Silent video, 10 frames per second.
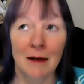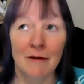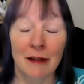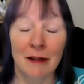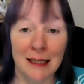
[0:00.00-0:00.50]

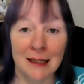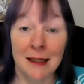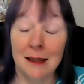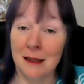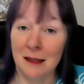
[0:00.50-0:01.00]
Venus
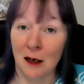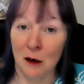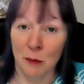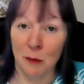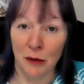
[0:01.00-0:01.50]
star
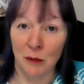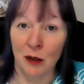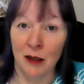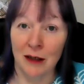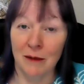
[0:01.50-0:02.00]
point
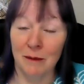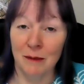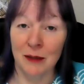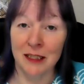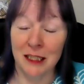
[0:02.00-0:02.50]
work,
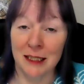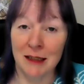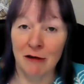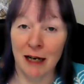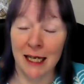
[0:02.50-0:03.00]
which is
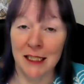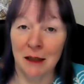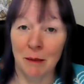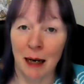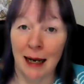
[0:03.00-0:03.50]

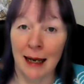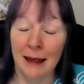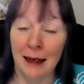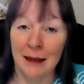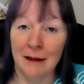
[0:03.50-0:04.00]
created by
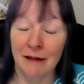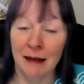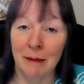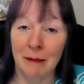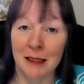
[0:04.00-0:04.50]
the
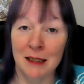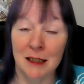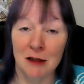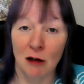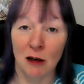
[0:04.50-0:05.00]
fabulous
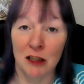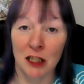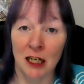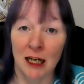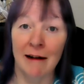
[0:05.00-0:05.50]

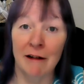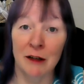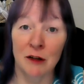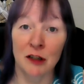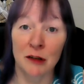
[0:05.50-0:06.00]
astrologer
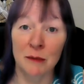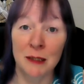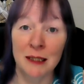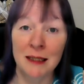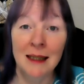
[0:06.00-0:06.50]
Ariel
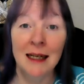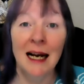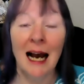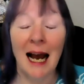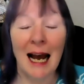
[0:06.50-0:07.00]
Gutman.
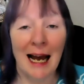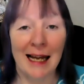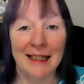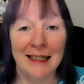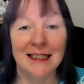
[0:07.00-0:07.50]

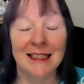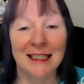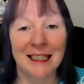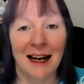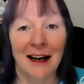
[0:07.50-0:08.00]

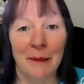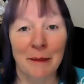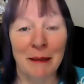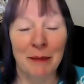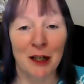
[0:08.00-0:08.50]
And
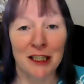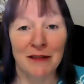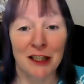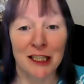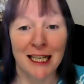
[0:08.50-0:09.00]
I'm part of
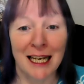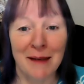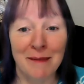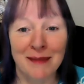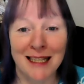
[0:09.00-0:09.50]
a
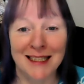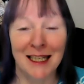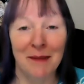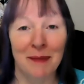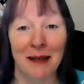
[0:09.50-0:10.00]
team that's
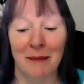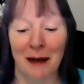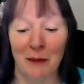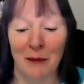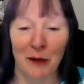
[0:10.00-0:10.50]
deepening
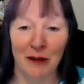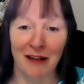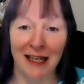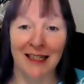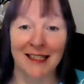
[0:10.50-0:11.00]
my work with
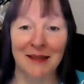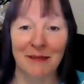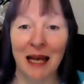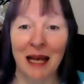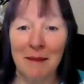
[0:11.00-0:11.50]
Venus.
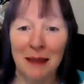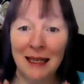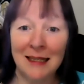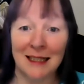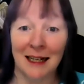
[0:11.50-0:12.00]
But
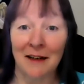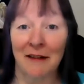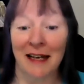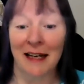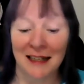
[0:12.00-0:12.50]
let's dive
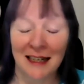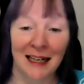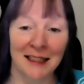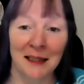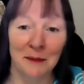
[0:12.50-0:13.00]
in.
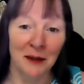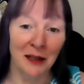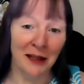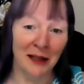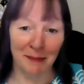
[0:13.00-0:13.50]
I don't want
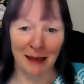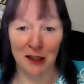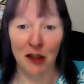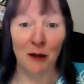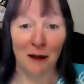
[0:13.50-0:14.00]
to spend
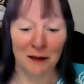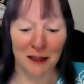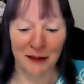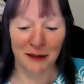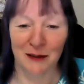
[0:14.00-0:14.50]
too long
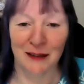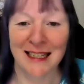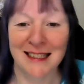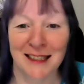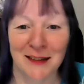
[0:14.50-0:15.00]
doing all
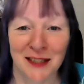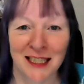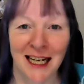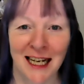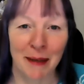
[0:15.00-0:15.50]
that stuff
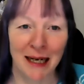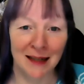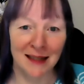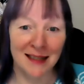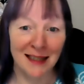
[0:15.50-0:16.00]
today
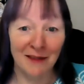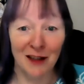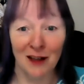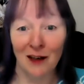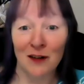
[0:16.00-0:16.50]
because I've
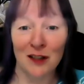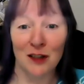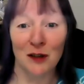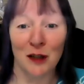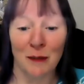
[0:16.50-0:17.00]
got a lot to
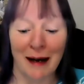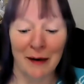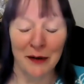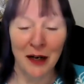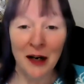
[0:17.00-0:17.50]
talk
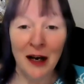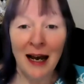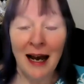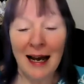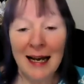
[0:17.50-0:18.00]
about.
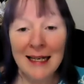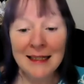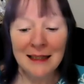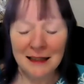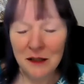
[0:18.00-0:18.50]

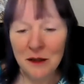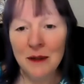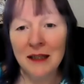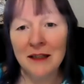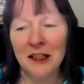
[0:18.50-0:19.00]
And I do
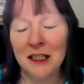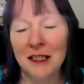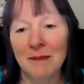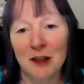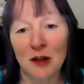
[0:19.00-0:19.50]
want to
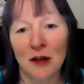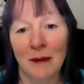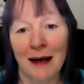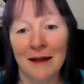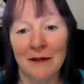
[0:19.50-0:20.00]
just talk
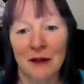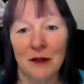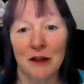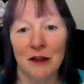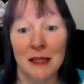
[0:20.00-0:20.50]
about the
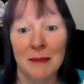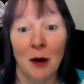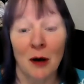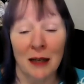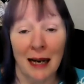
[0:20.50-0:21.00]
future of this
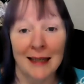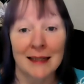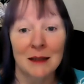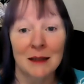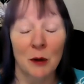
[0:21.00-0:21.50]

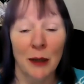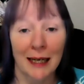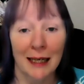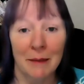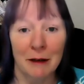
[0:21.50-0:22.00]
podcast
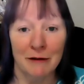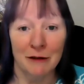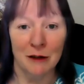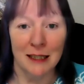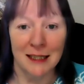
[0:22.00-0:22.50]
quickly
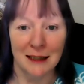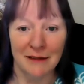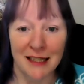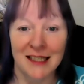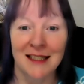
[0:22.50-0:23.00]
before I dive
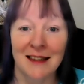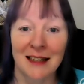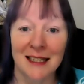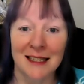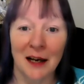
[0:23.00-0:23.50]
into
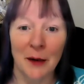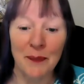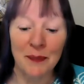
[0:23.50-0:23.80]
this, though.